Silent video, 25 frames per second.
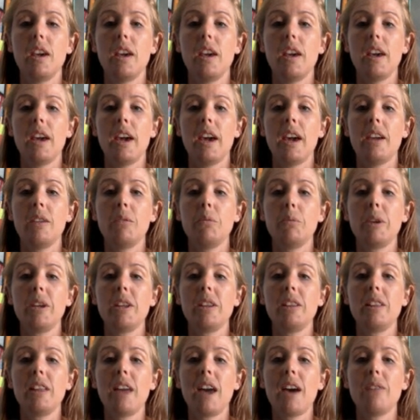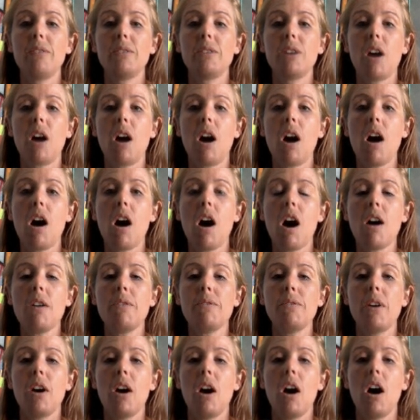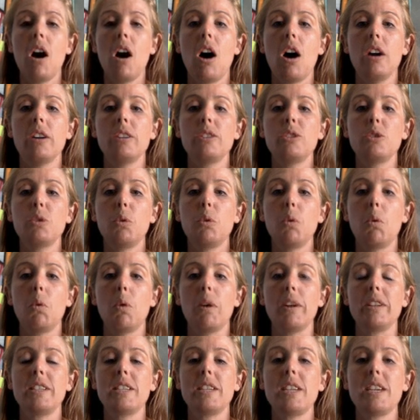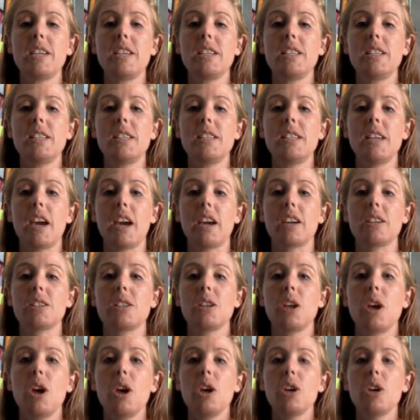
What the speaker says: And we left off on 26.